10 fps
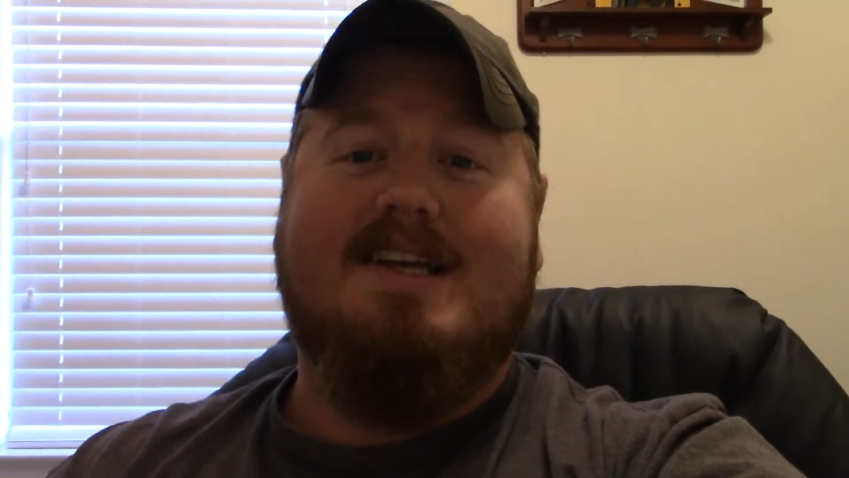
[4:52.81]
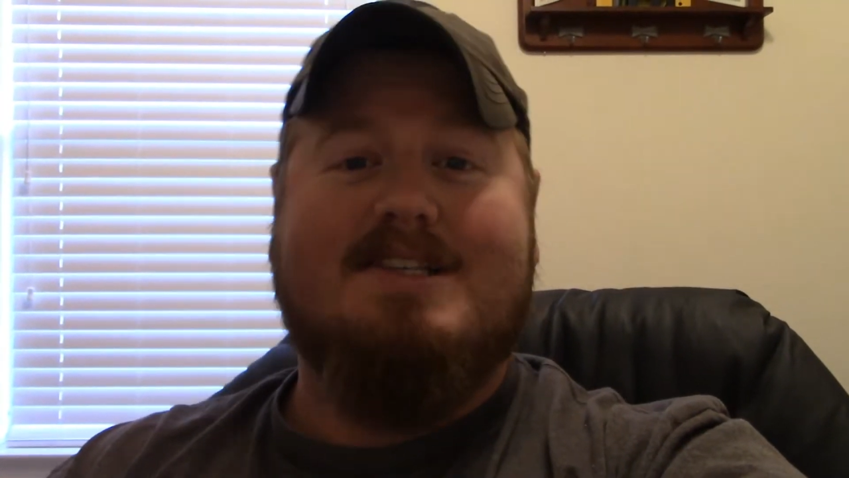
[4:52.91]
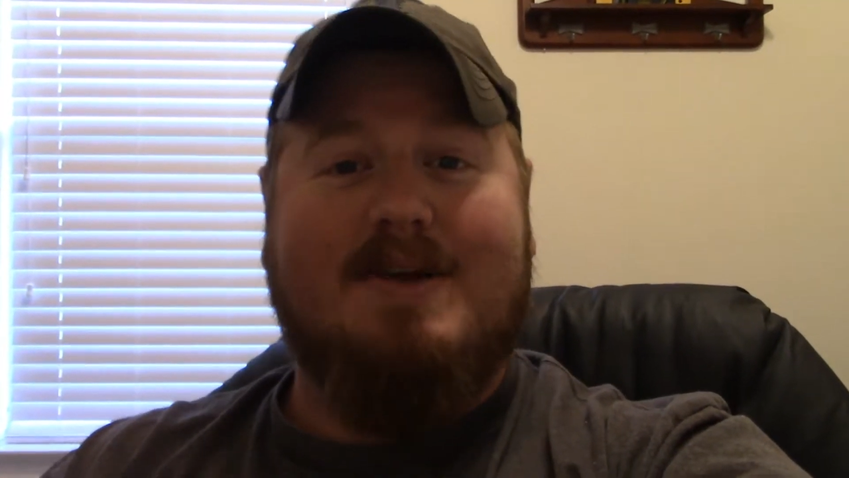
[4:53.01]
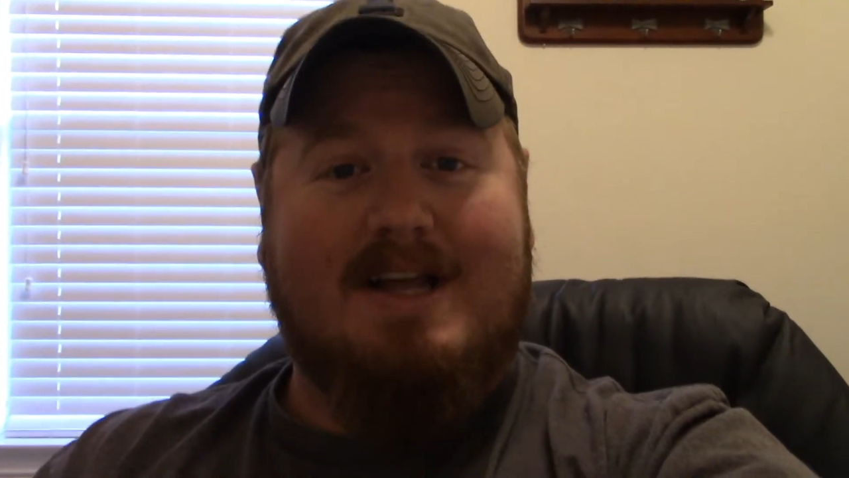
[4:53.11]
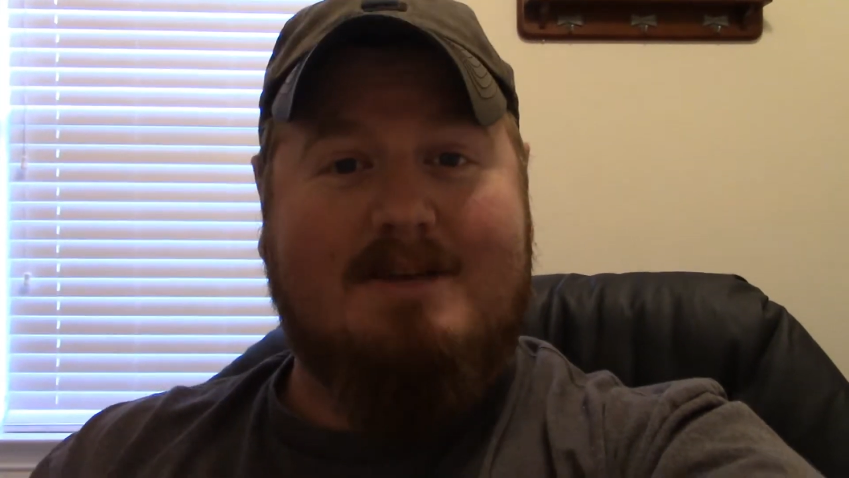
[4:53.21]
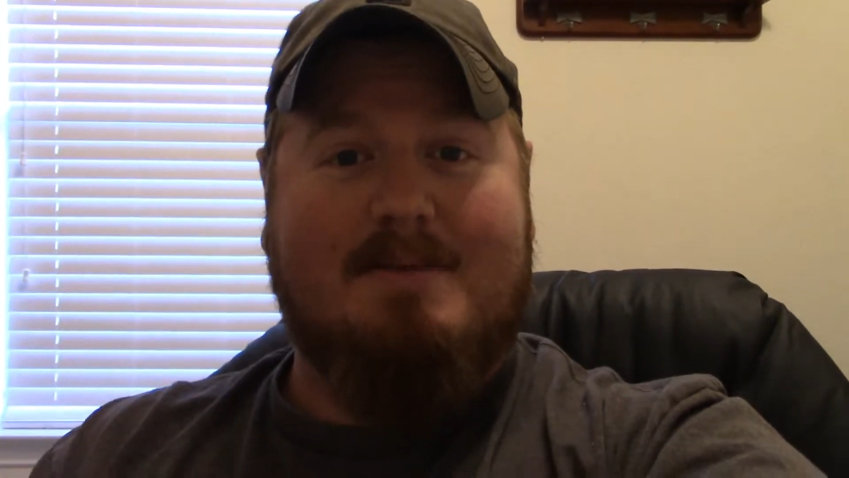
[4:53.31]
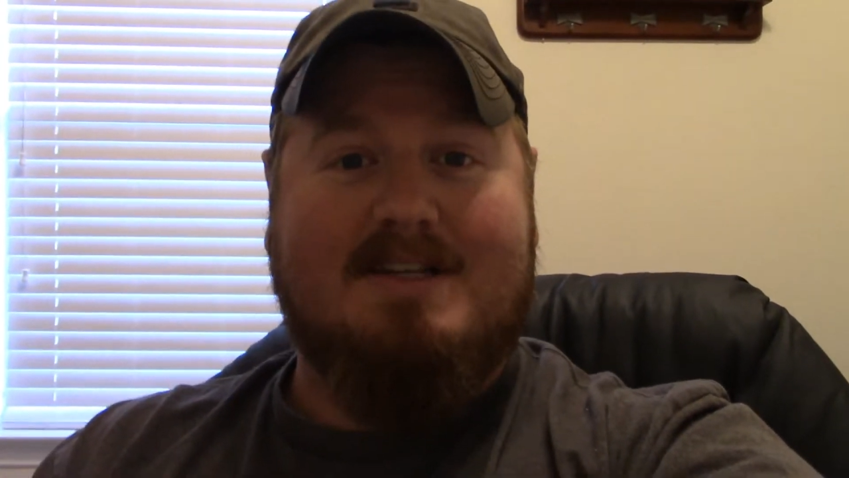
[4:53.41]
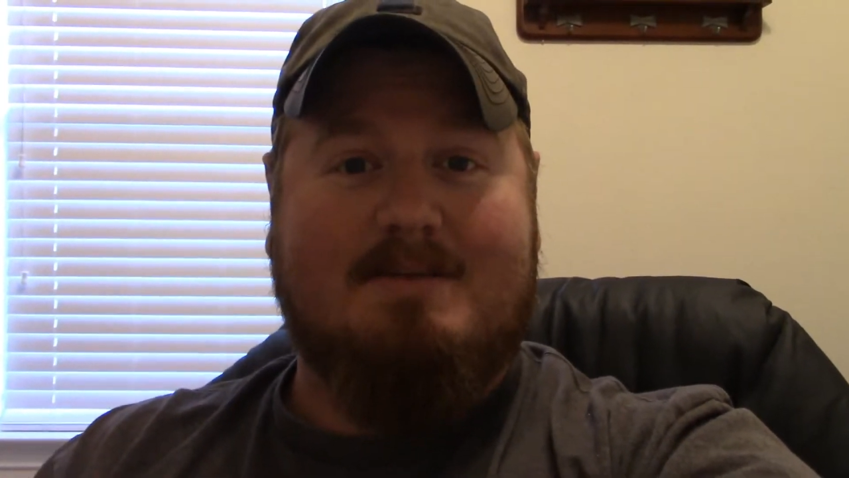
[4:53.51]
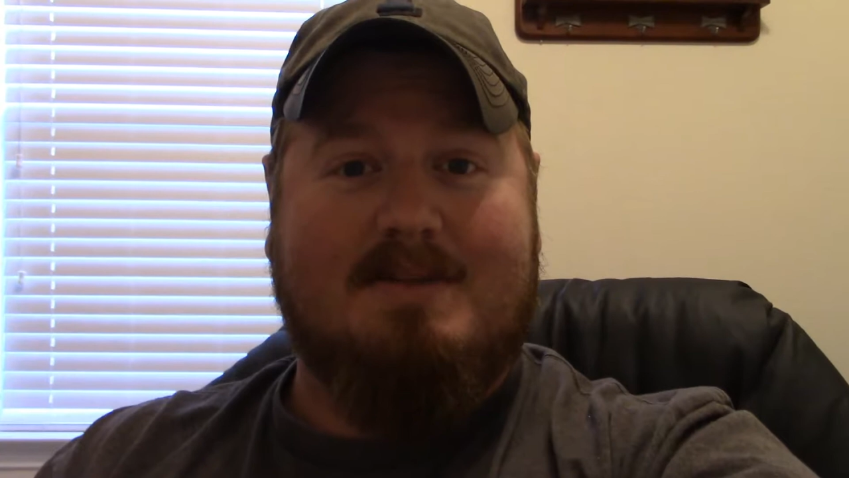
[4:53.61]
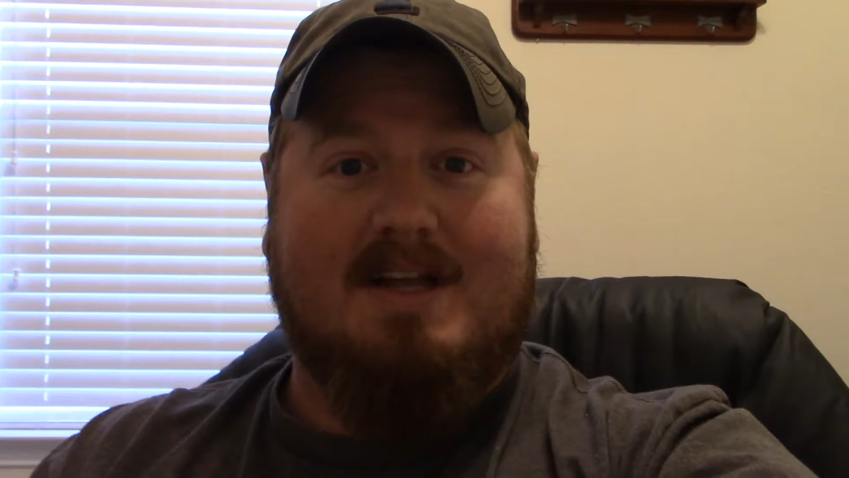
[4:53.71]
So I had to buy
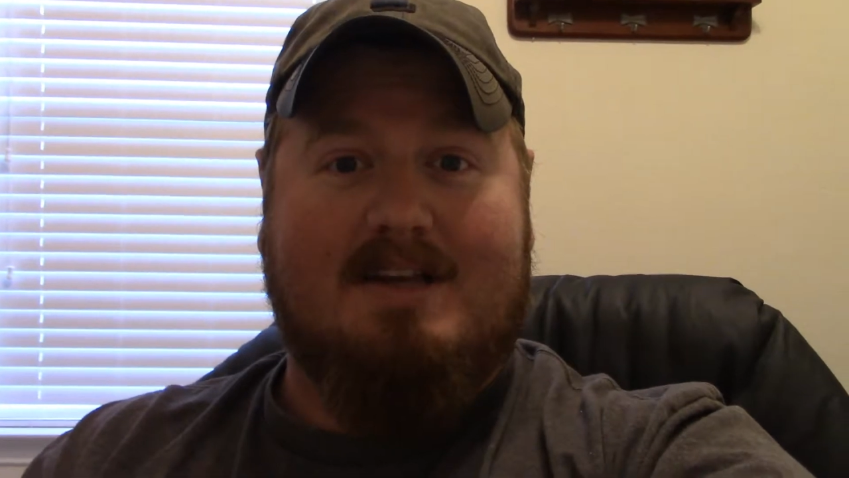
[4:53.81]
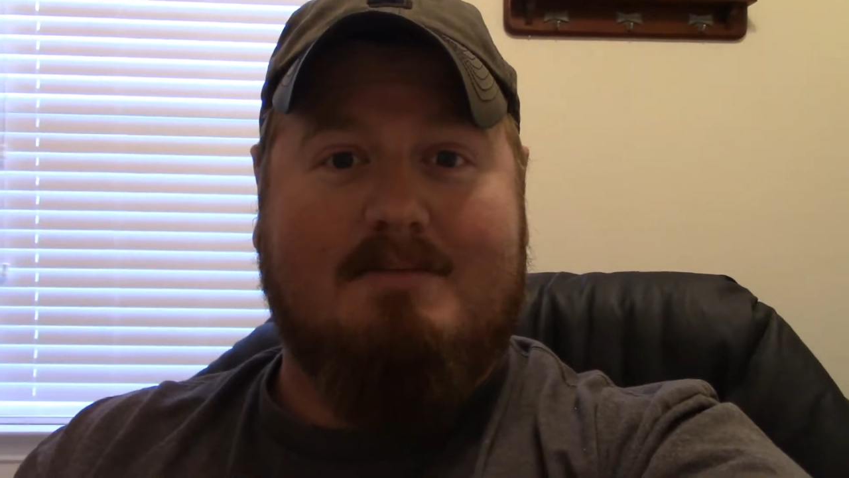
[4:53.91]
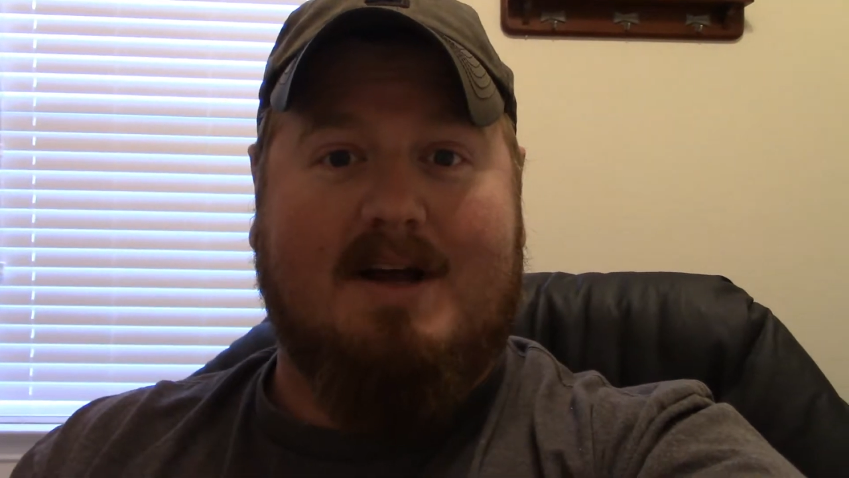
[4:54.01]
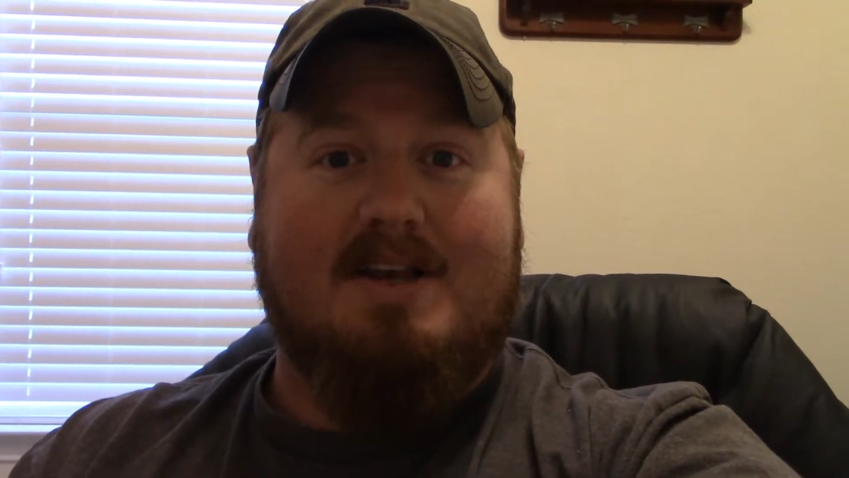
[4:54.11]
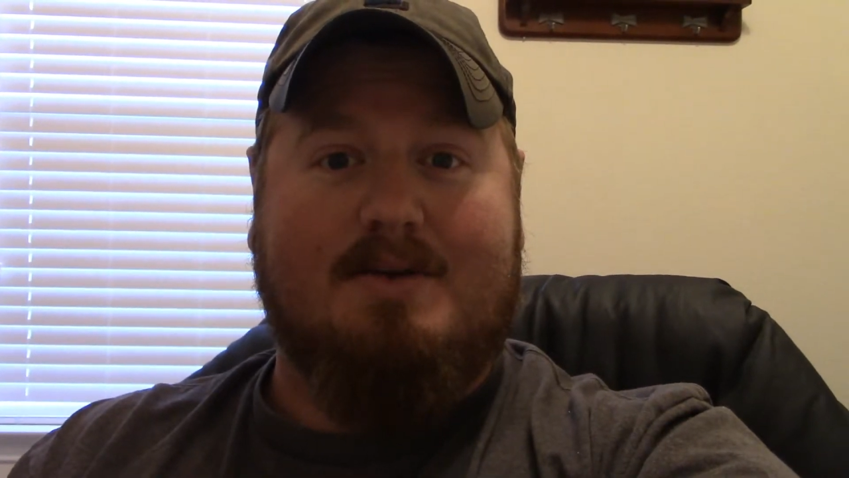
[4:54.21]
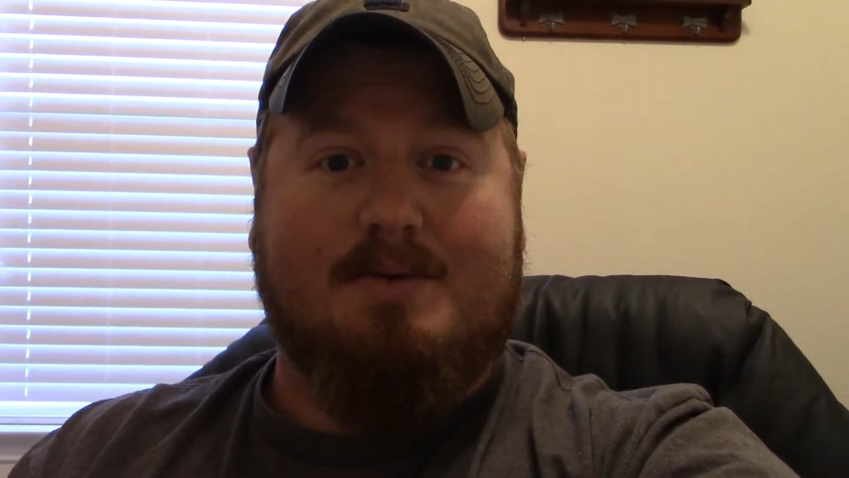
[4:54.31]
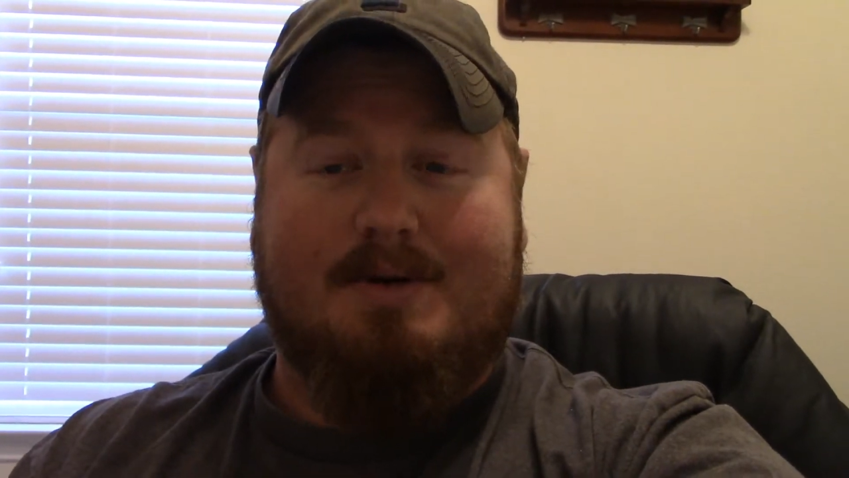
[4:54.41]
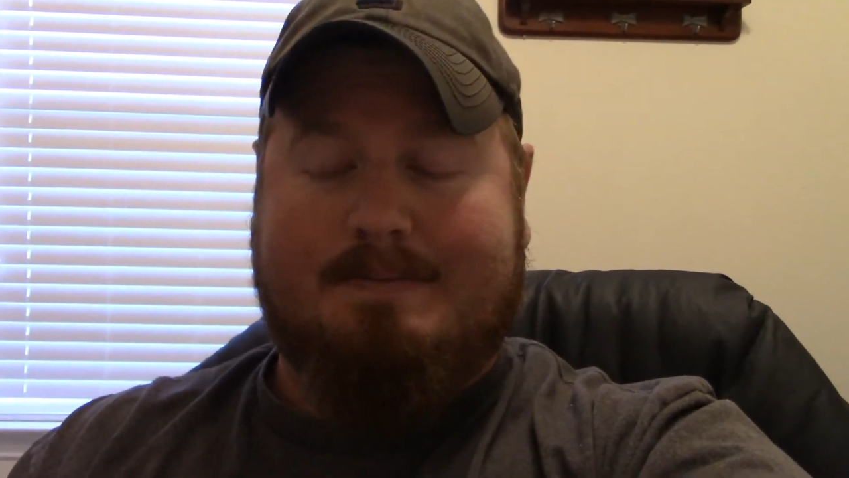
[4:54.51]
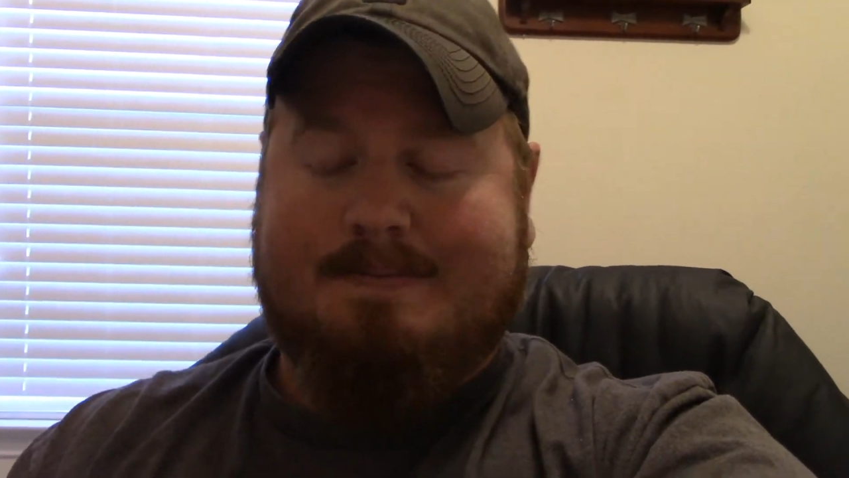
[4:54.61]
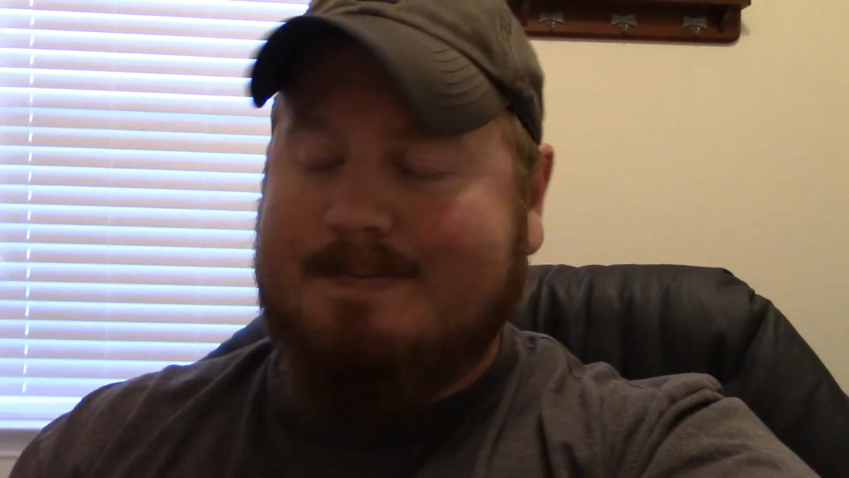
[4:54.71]
something. I had to buy a new
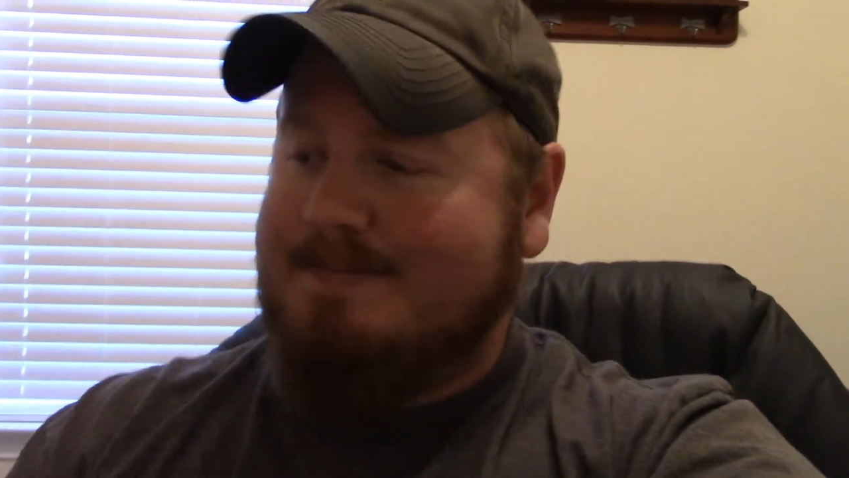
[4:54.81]
one.